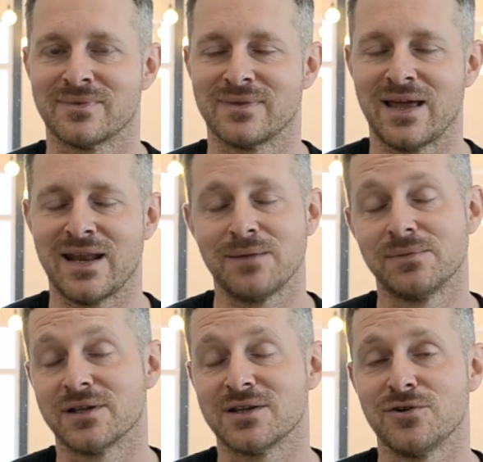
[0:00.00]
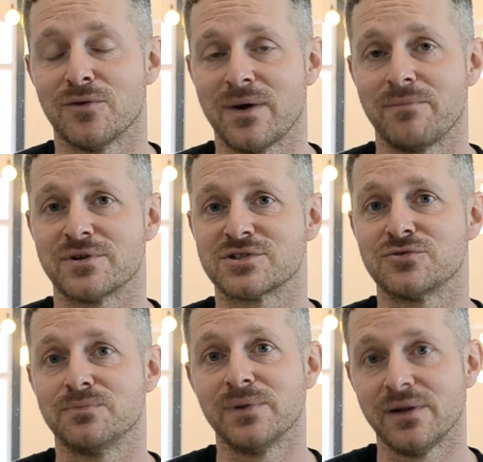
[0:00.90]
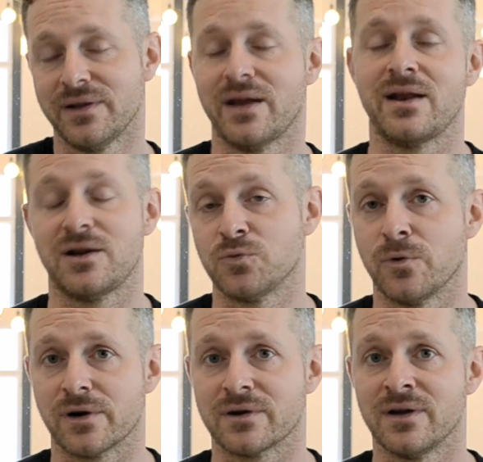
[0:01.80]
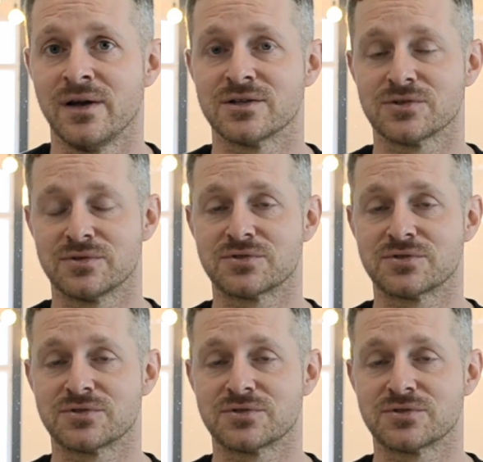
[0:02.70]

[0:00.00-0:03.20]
enabling your members to build their network. So it's